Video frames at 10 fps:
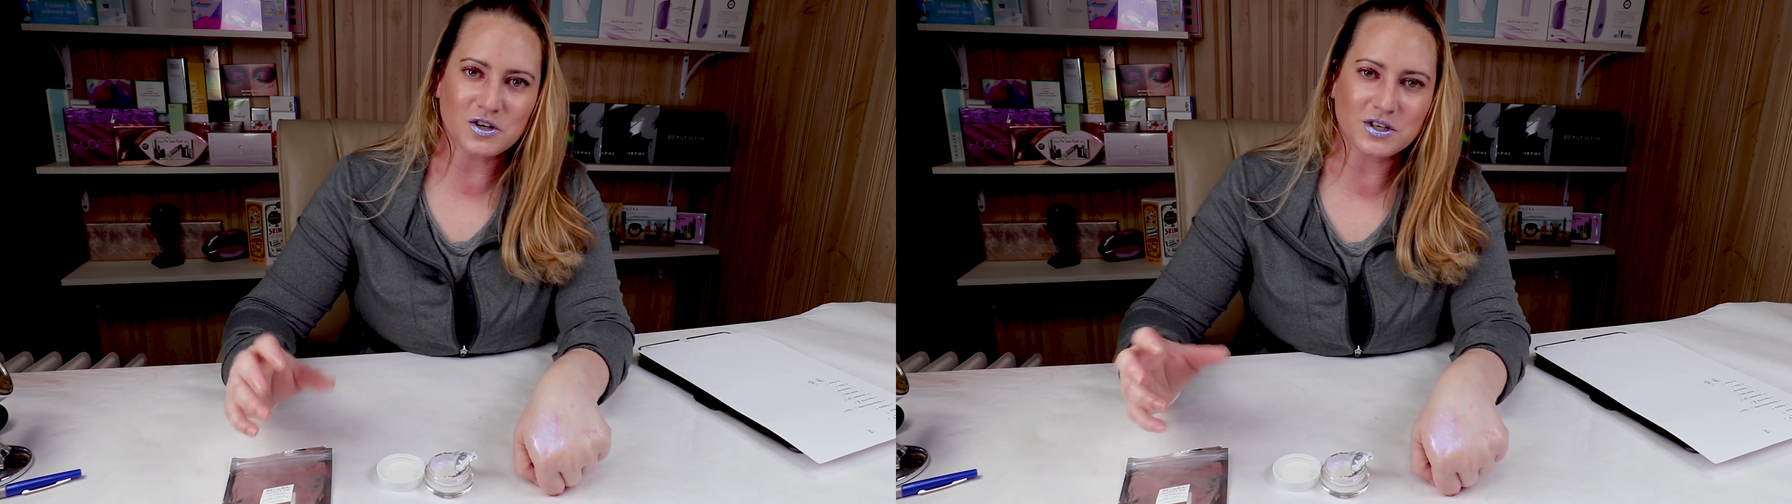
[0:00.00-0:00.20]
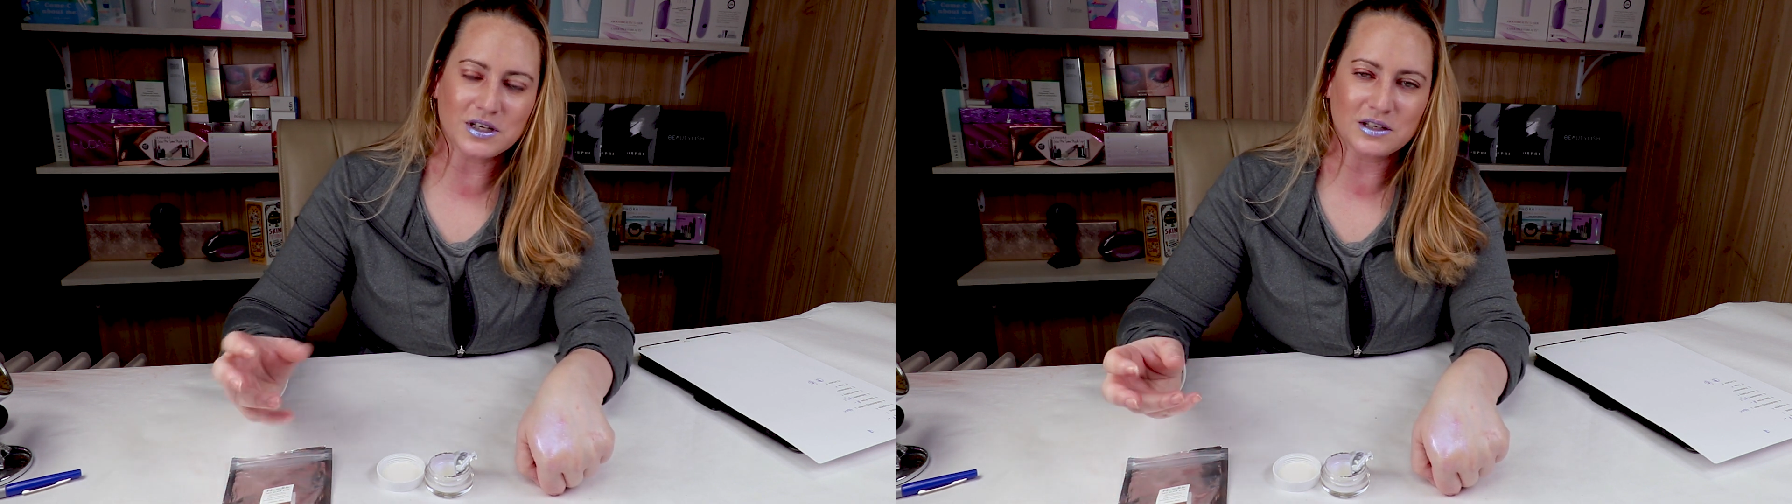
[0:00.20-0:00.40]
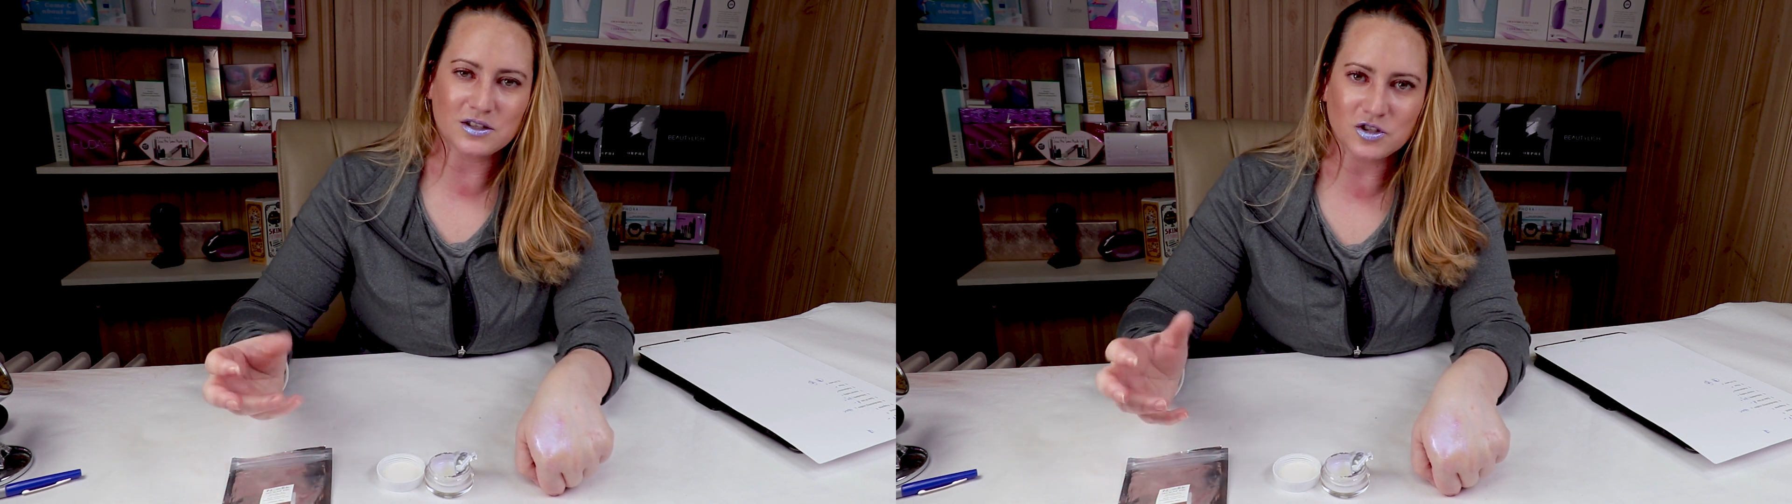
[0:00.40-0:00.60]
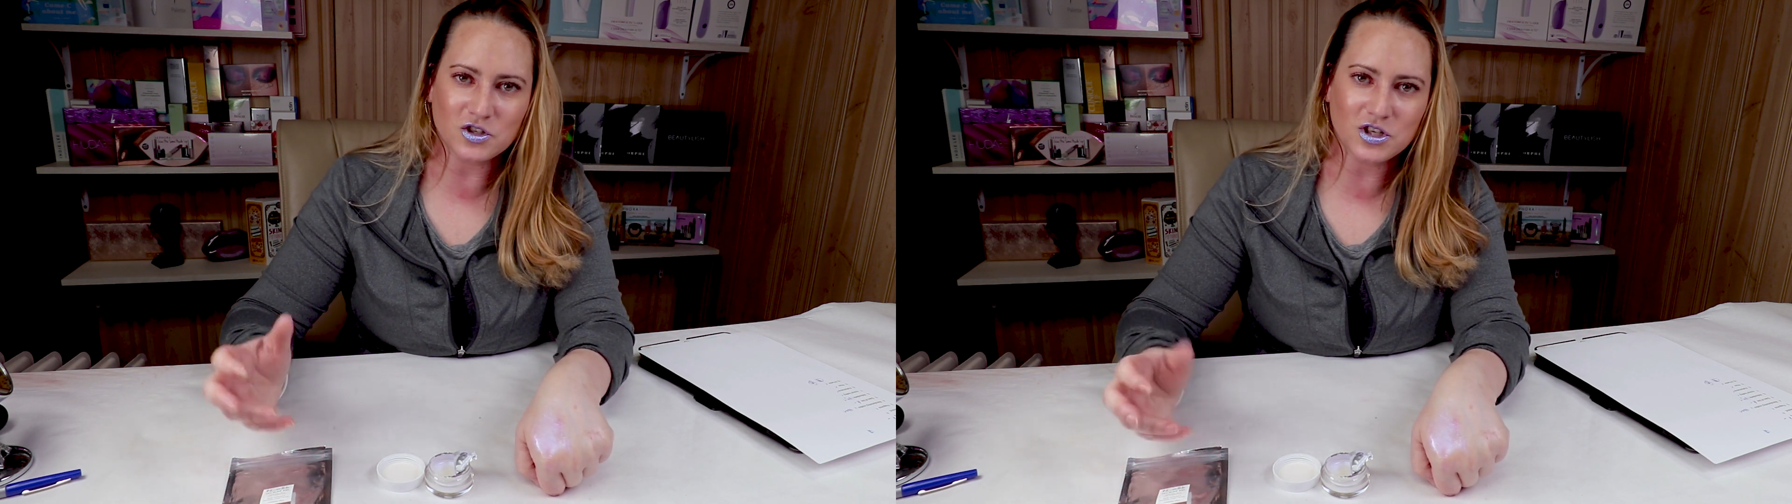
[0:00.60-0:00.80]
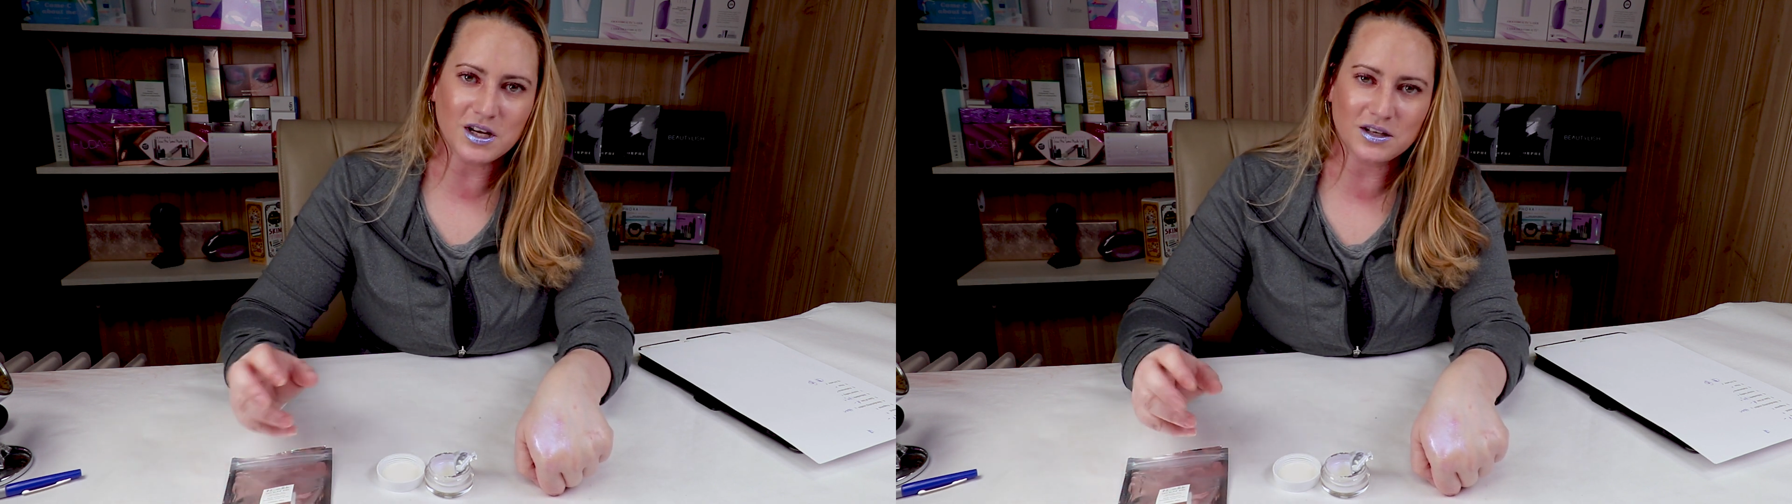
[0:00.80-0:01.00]
iridescent
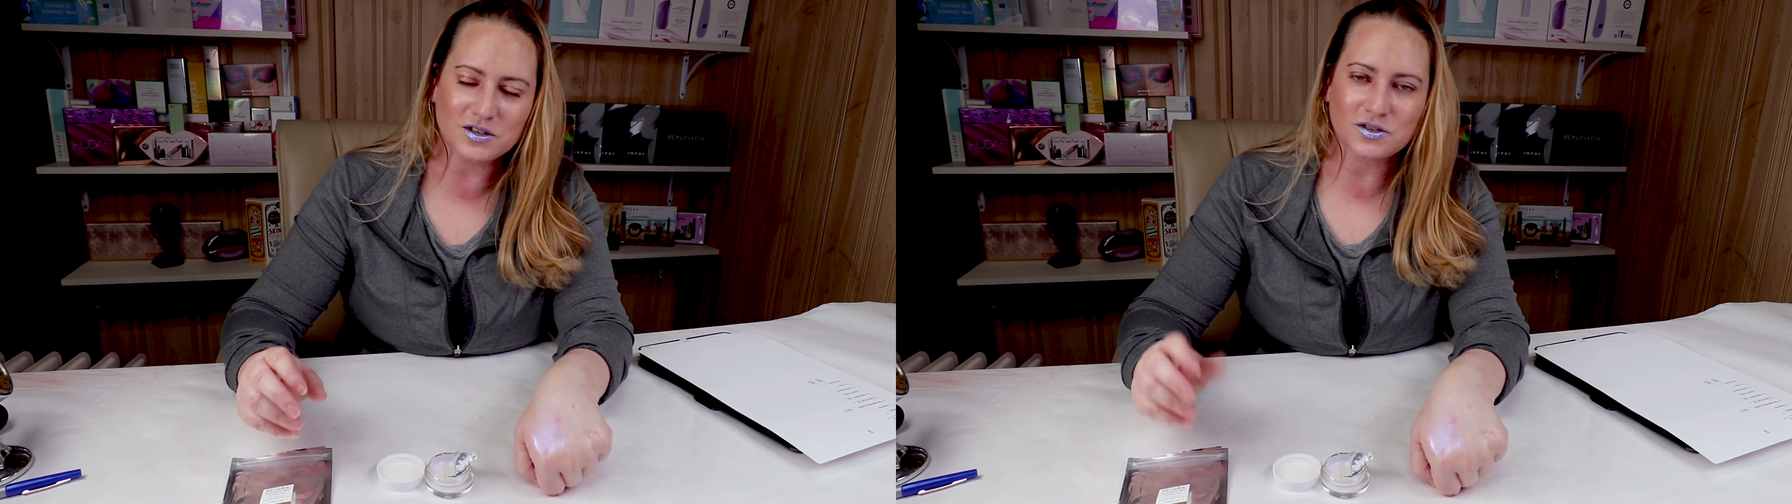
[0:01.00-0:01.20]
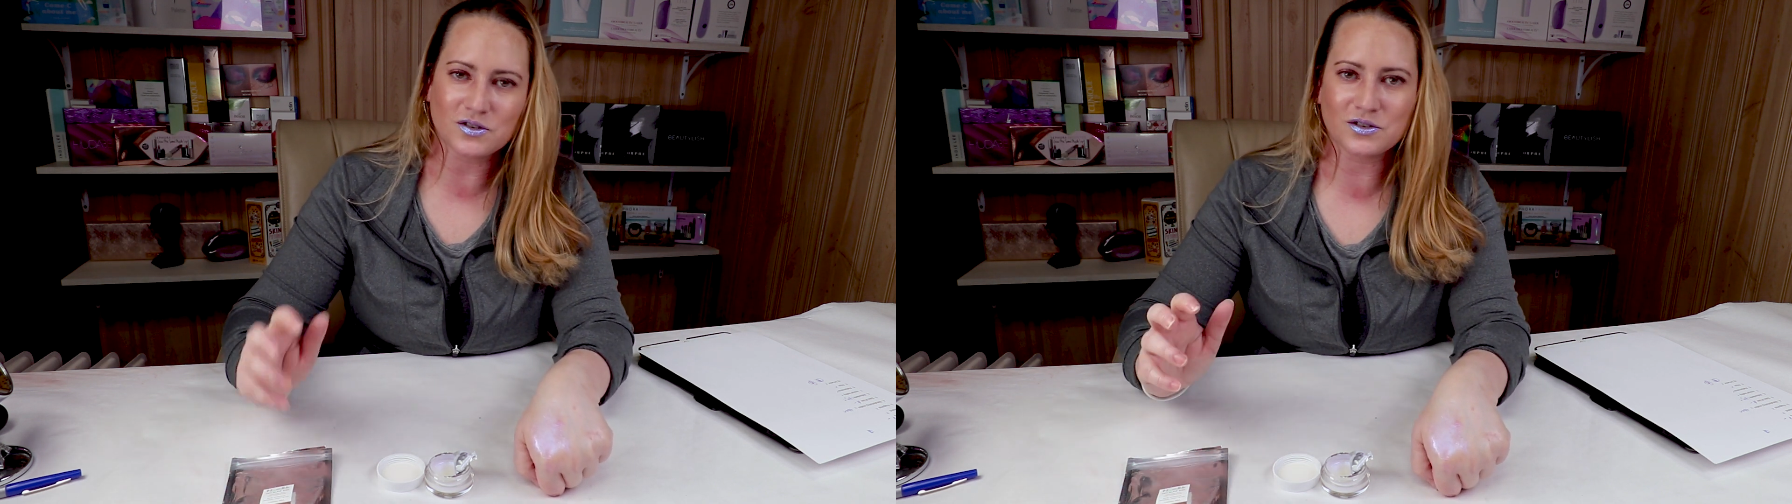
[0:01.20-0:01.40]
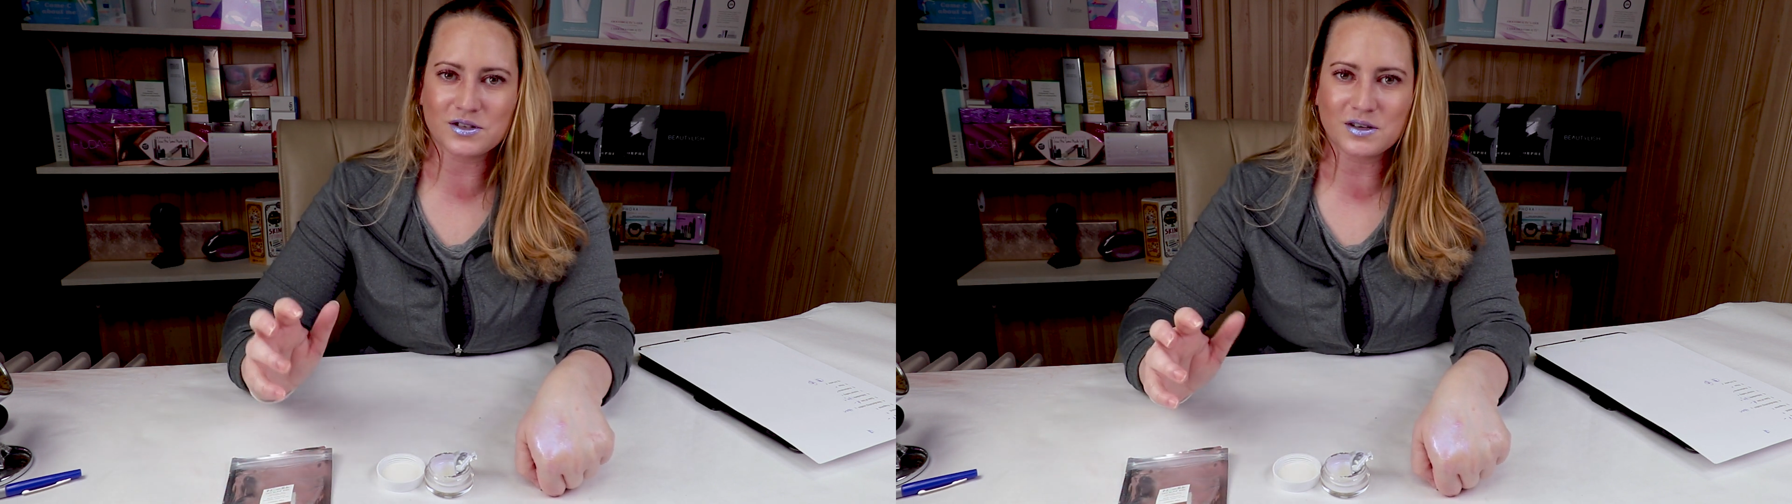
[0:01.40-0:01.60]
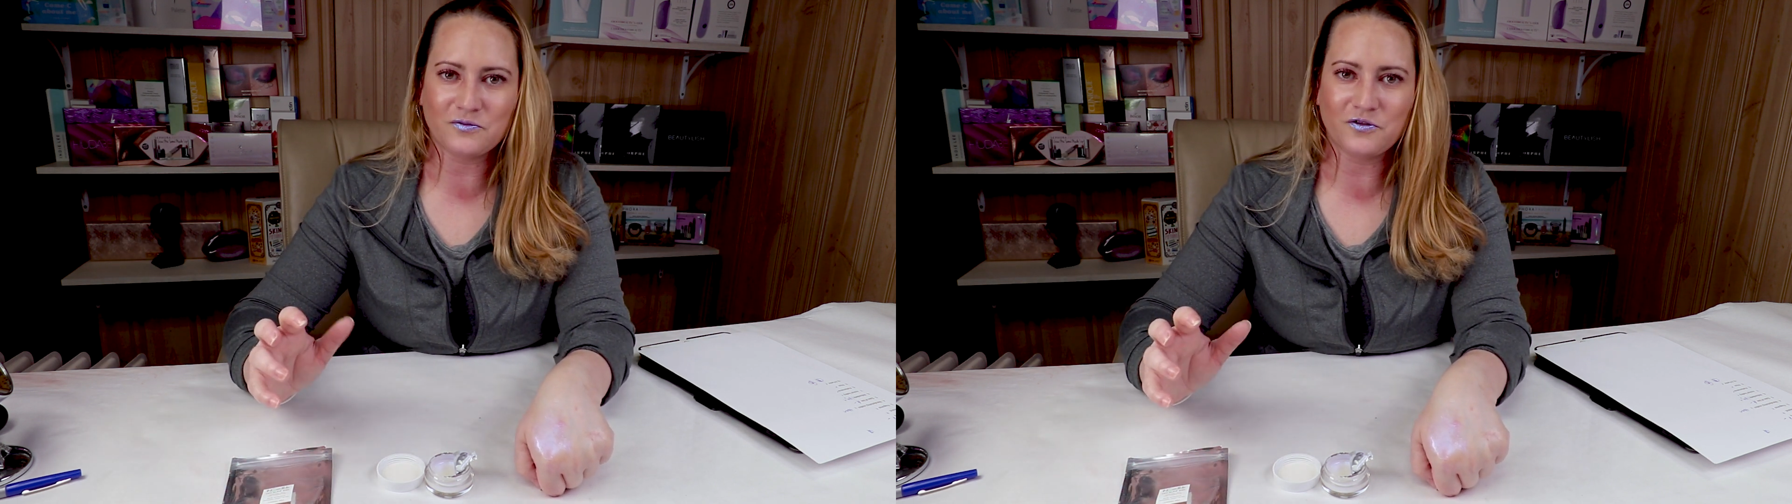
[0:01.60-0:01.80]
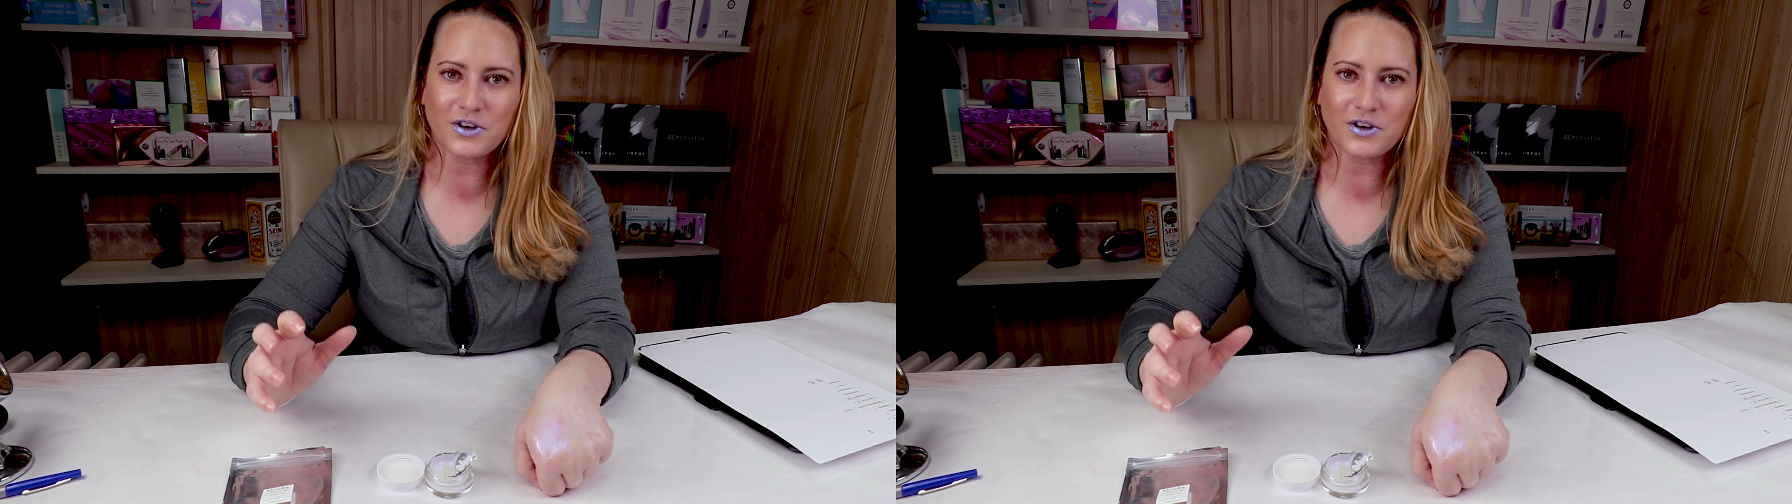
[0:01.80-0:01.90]
cheeks or some